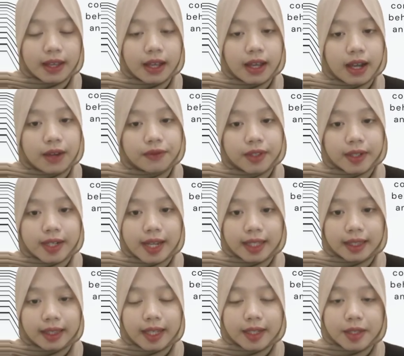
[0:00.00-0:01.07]
After that,
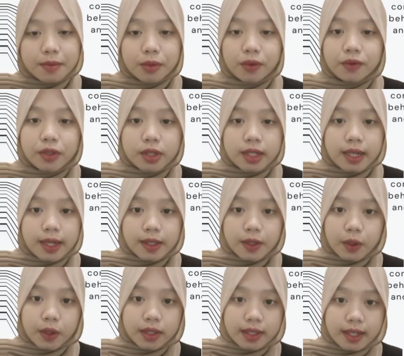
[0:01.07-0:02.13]
let's move to the next
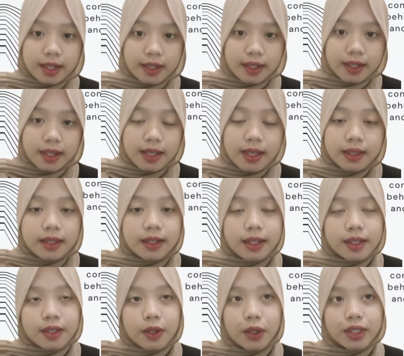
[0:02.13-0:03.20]
content. The next
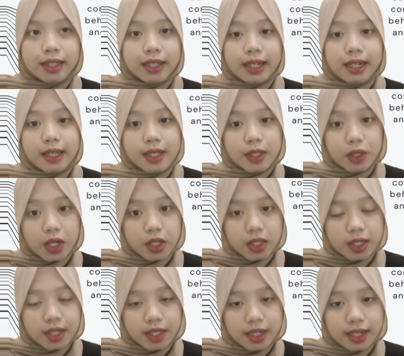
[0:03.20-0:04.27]
content is
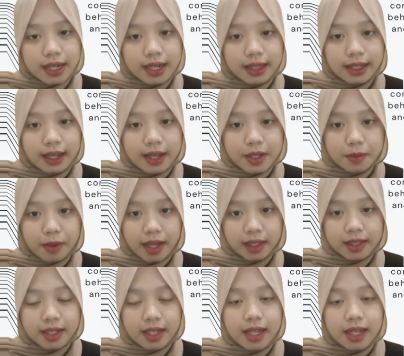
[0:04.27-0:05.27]
translation editing aspect.